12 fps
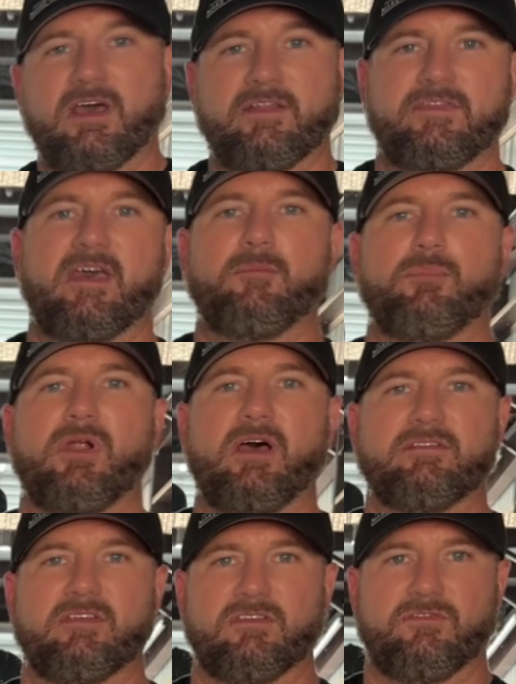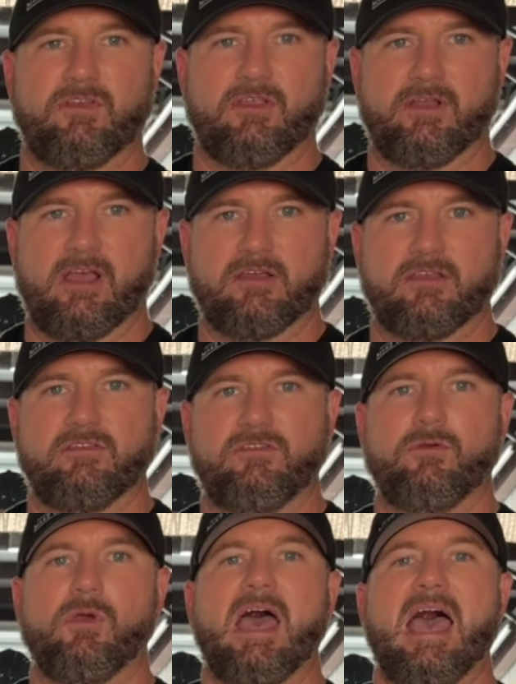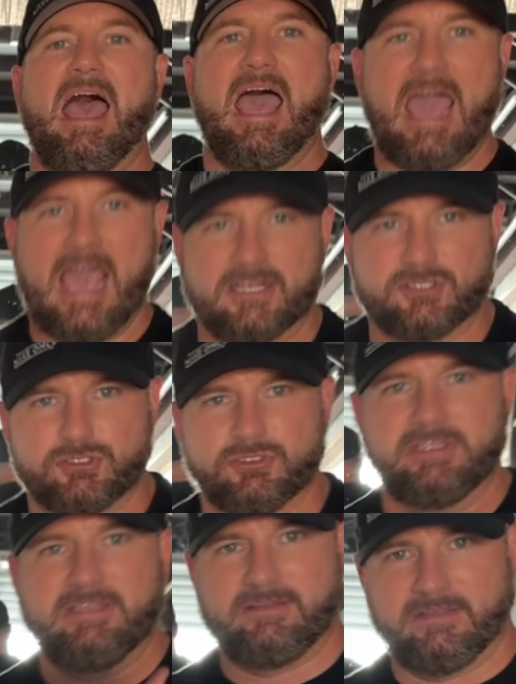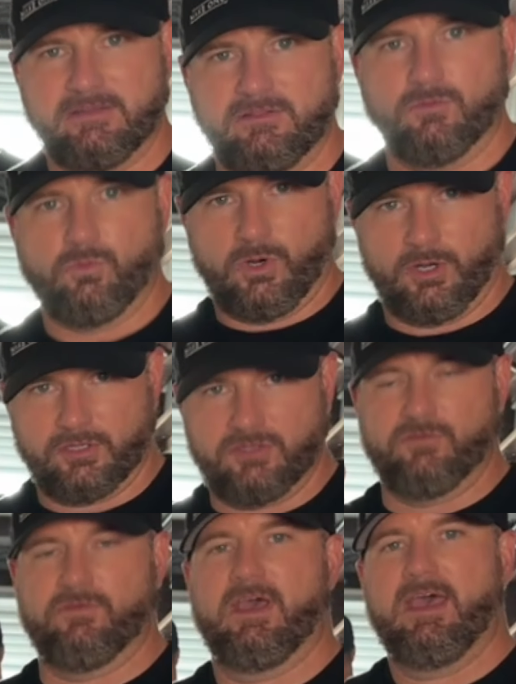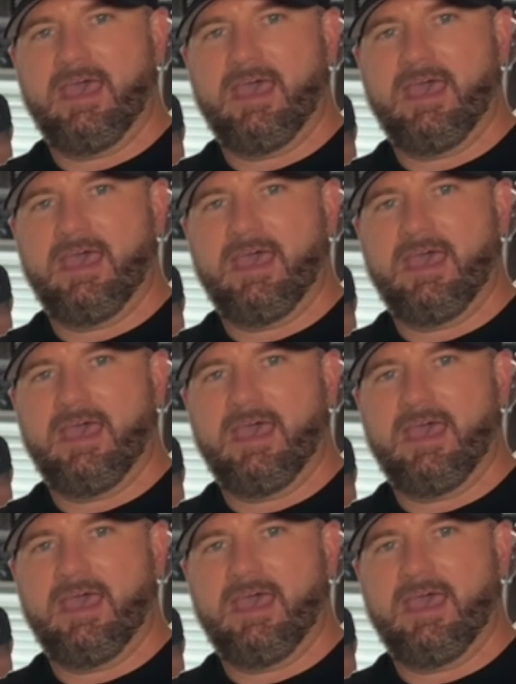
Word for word: got that process figured out because you actually did the work, you've